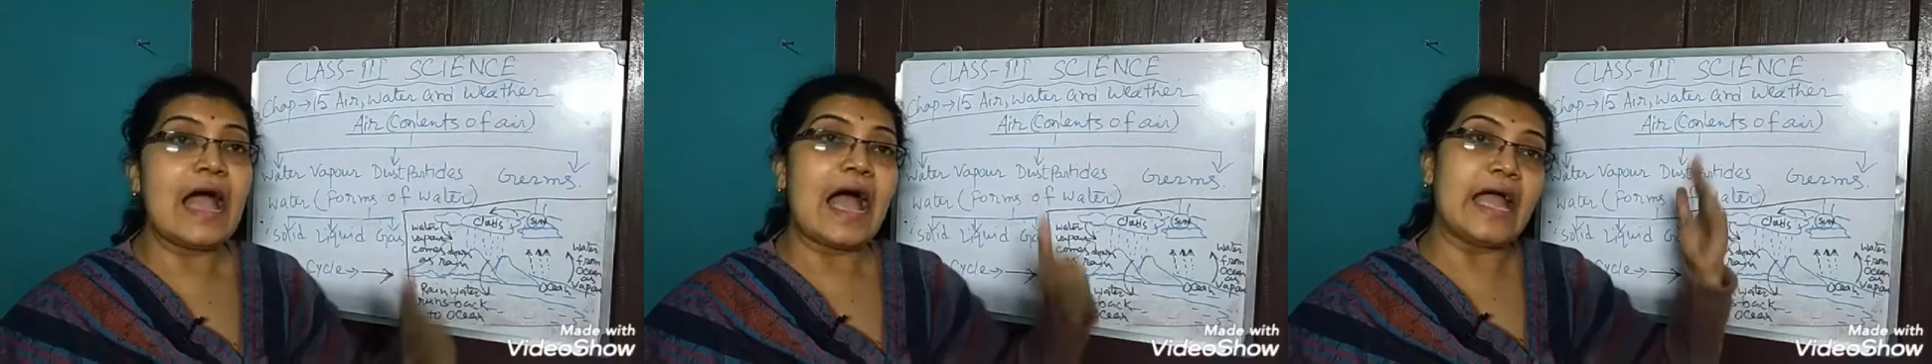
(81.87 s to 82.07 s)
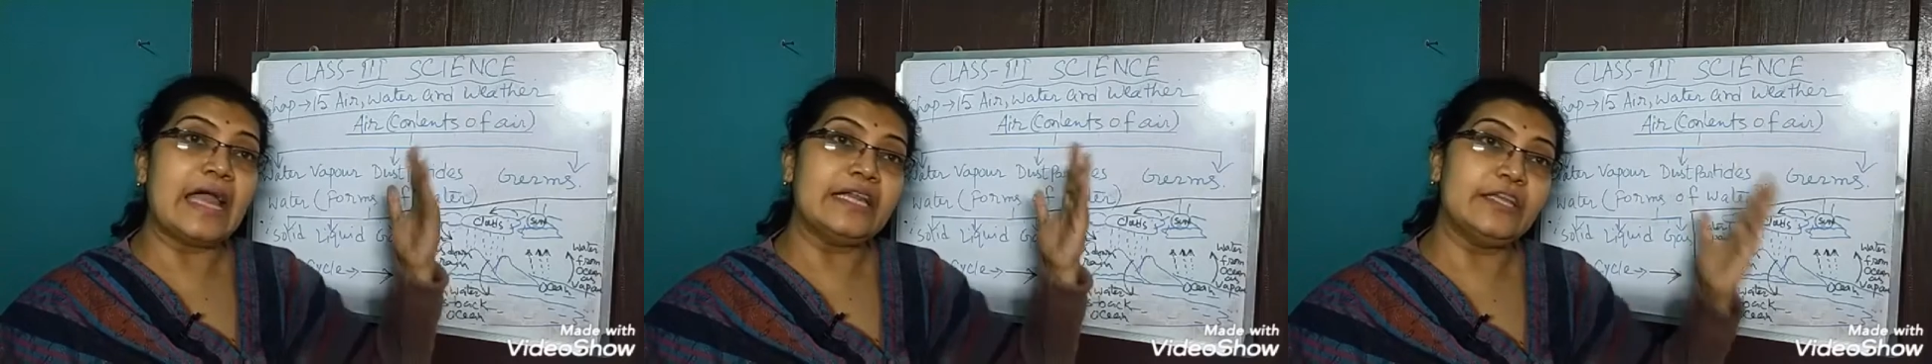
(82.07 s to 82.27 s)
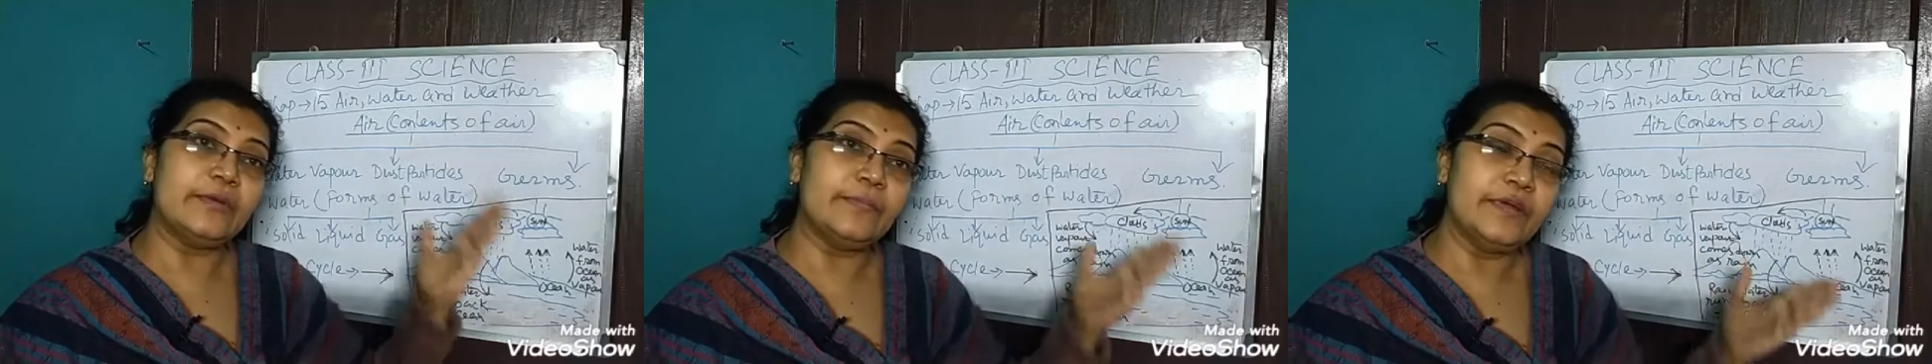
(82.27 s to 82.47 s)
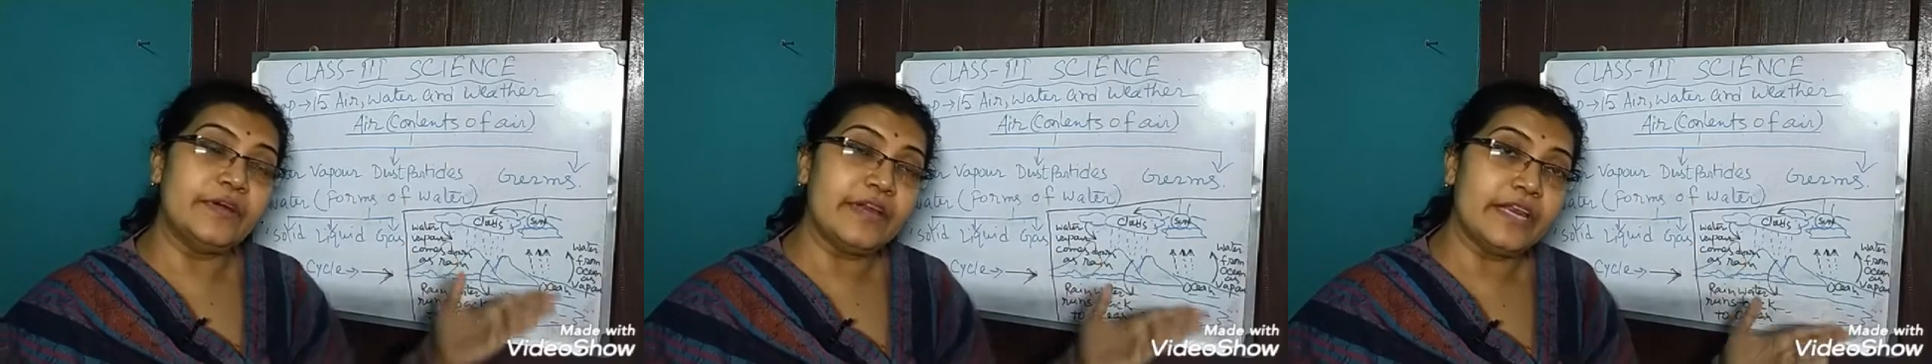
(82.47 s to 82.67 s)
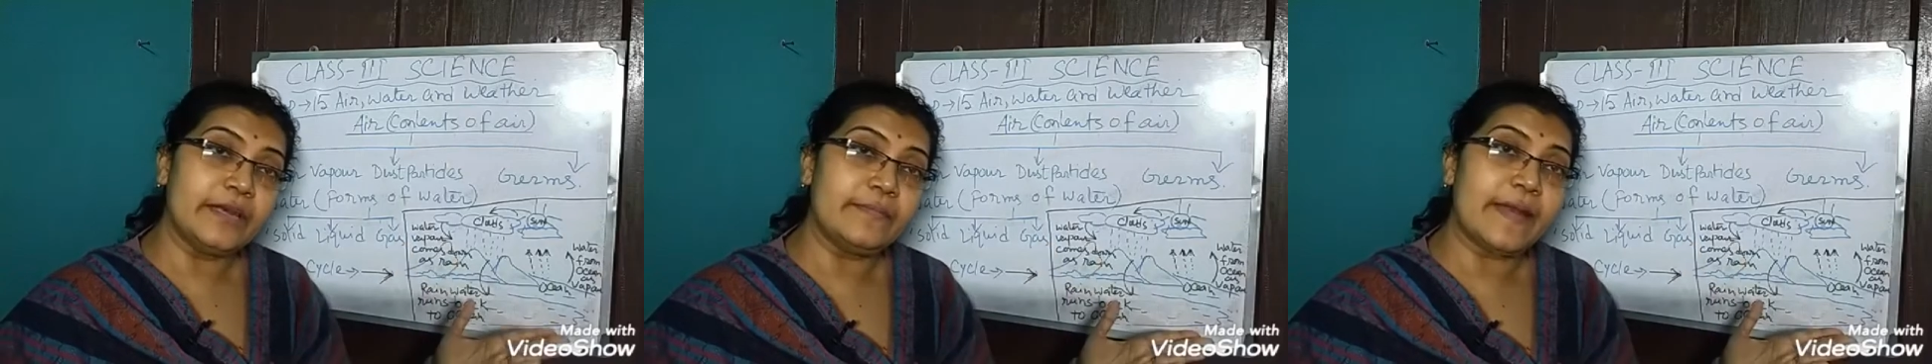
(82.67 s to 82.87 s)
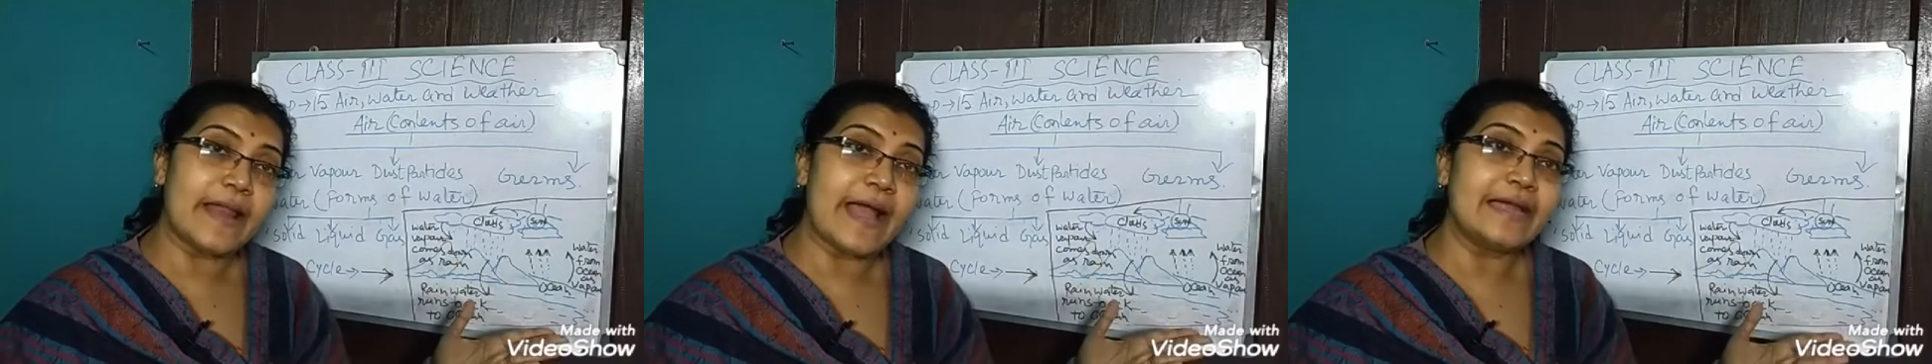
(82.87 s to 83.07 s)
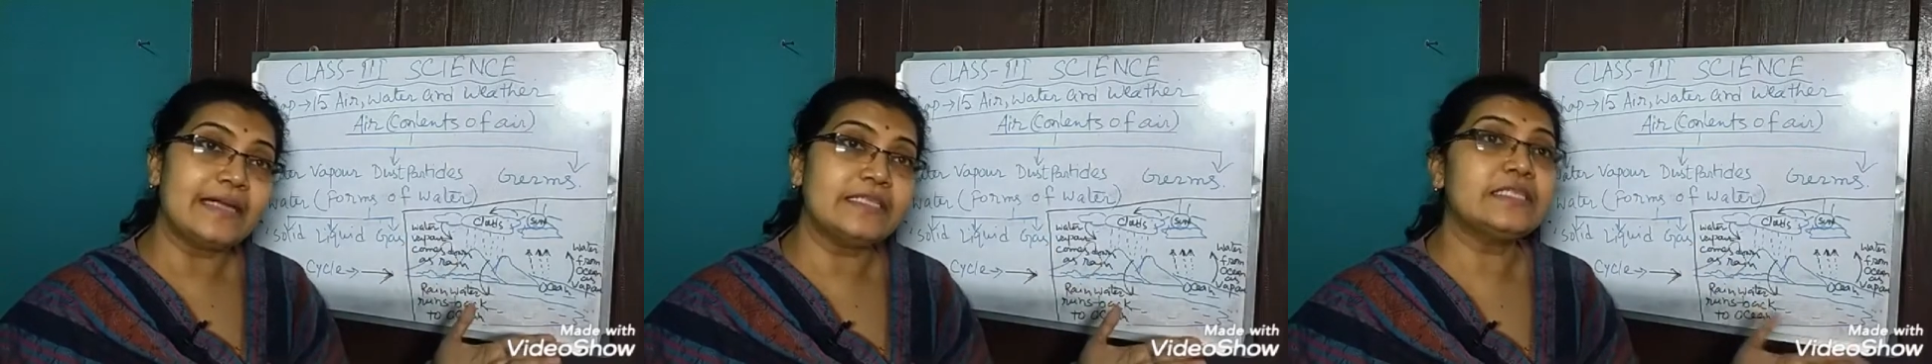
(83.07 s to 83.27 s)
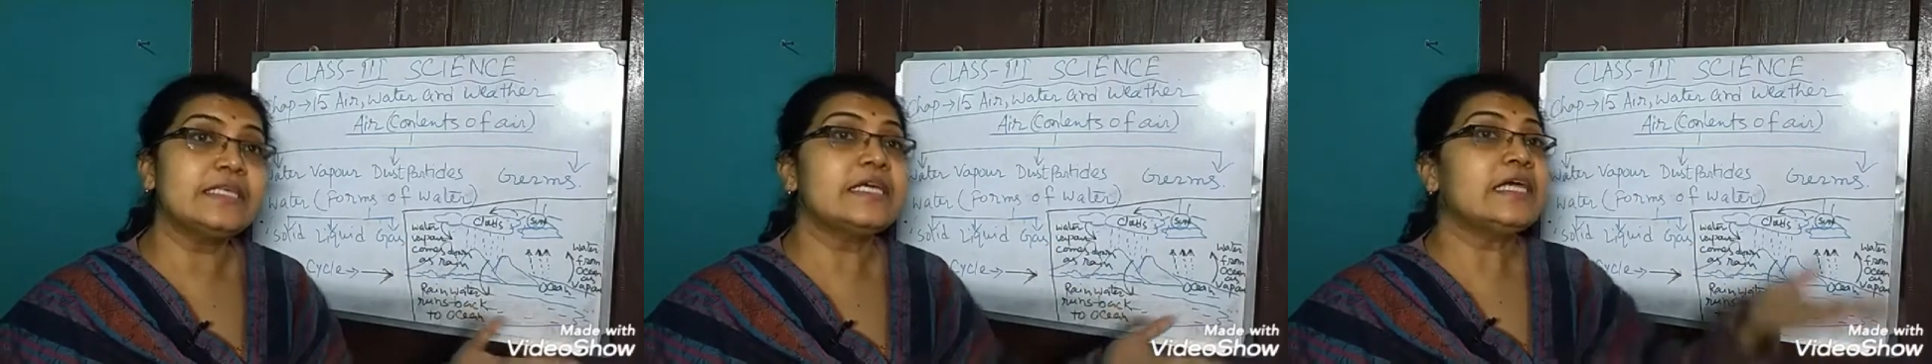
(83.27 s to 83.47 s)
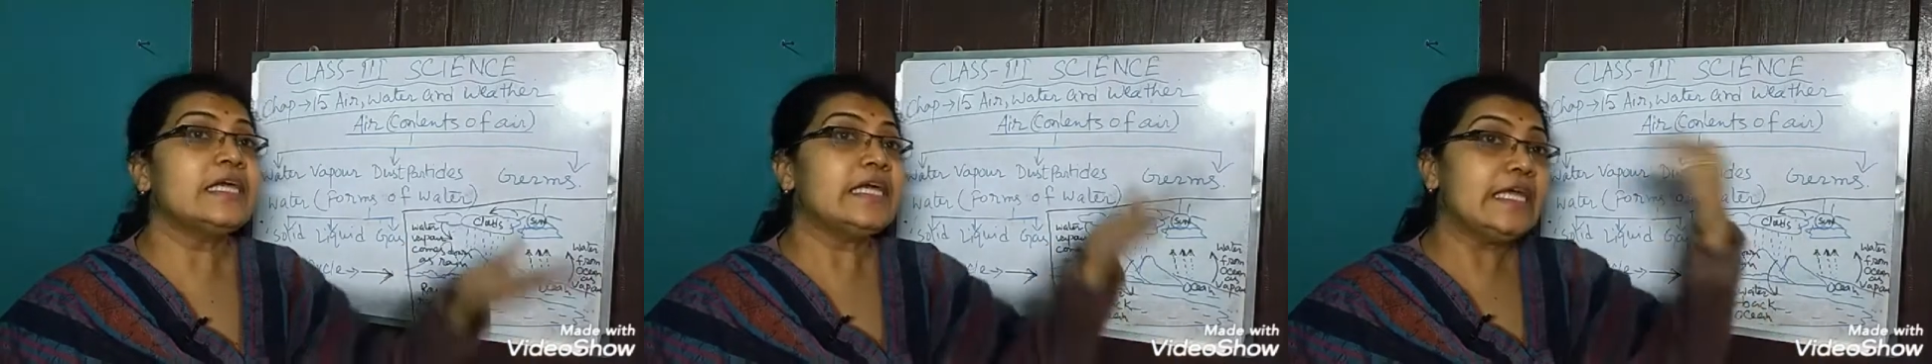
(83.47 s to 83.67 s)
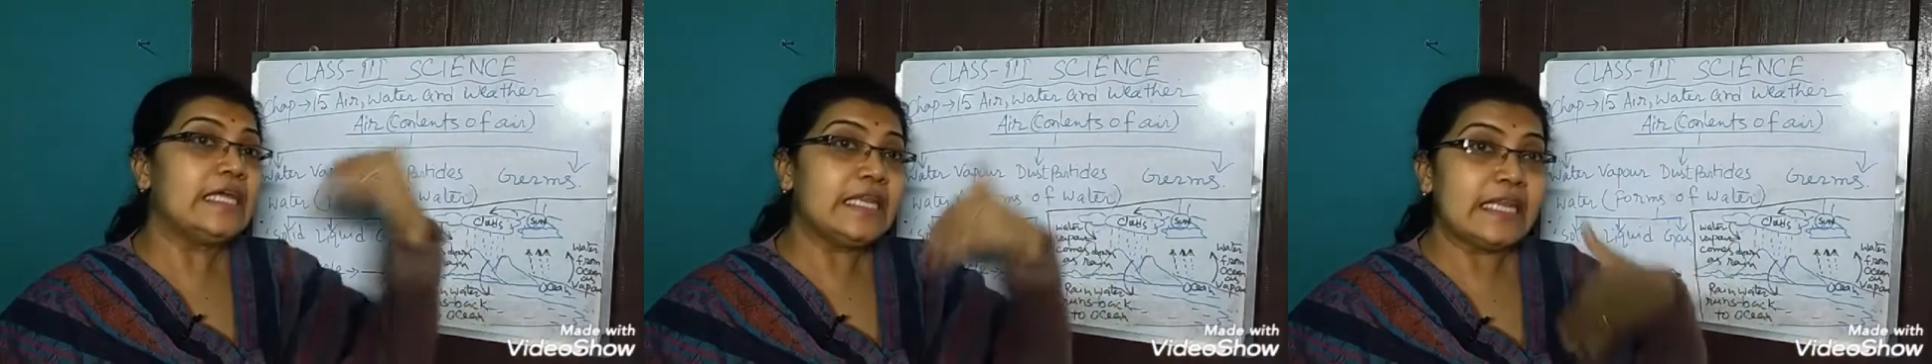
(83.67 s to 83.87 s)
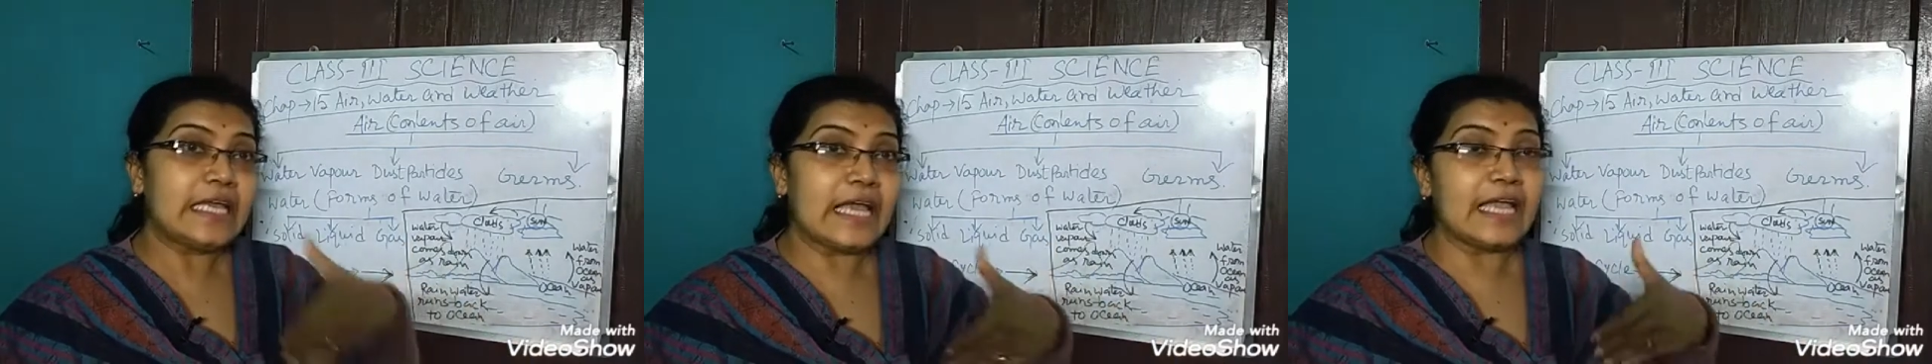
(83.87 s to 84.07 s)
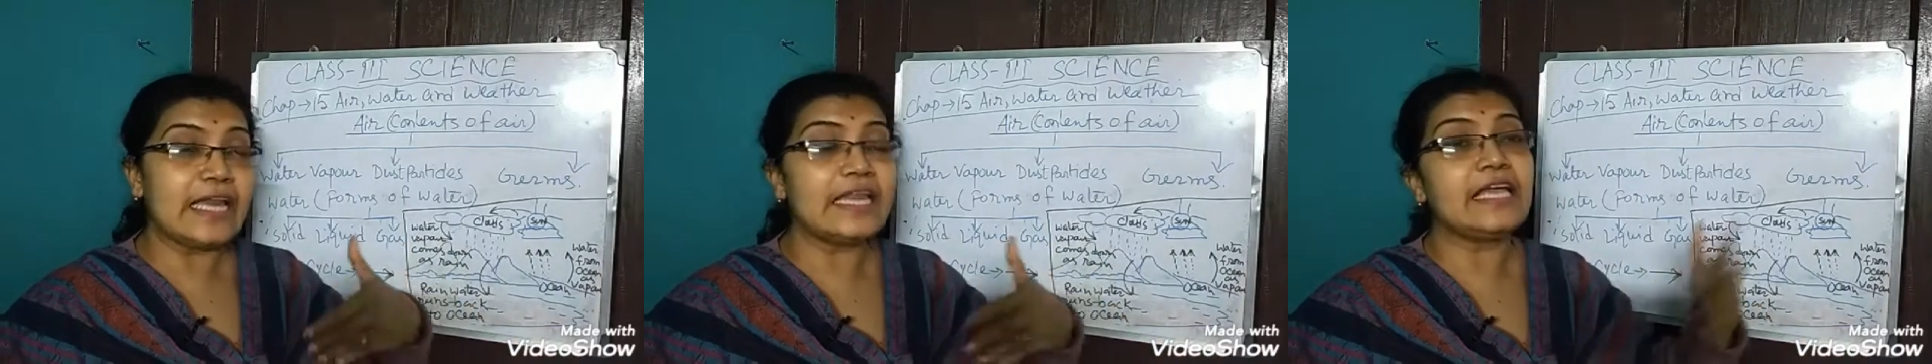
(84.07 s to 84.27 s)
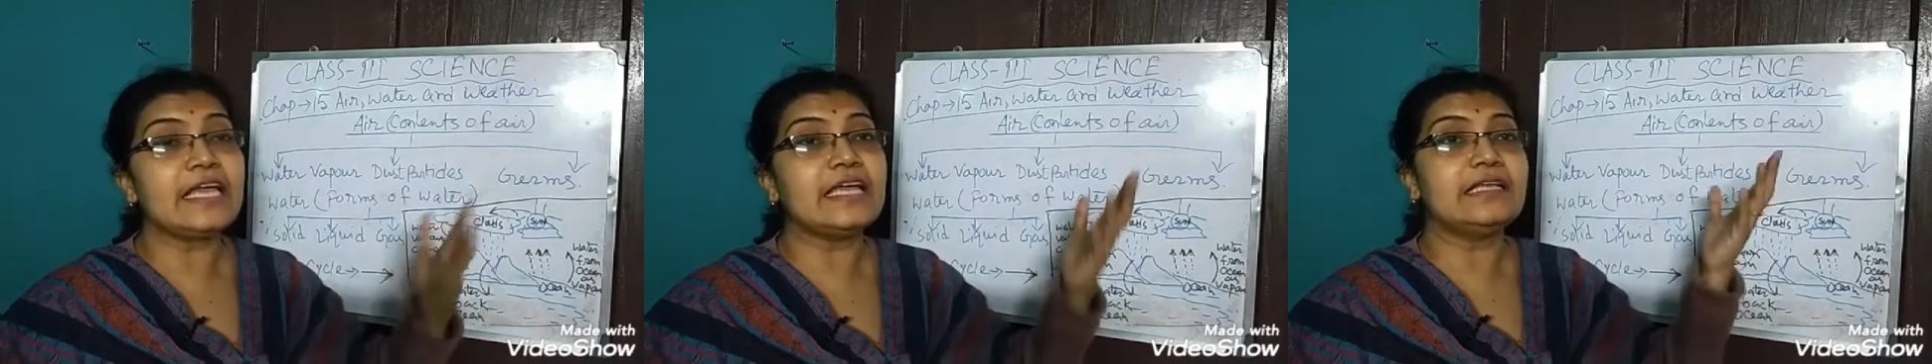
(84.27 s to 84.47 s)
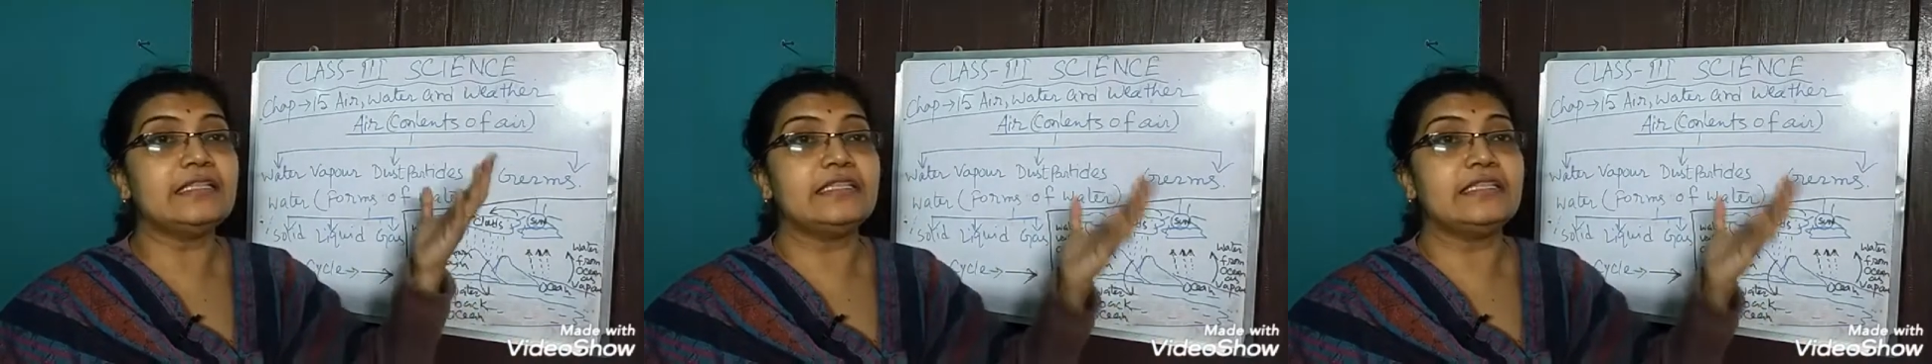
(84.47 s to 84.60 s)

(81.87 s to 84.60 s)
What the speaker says: And the green plants inhaling,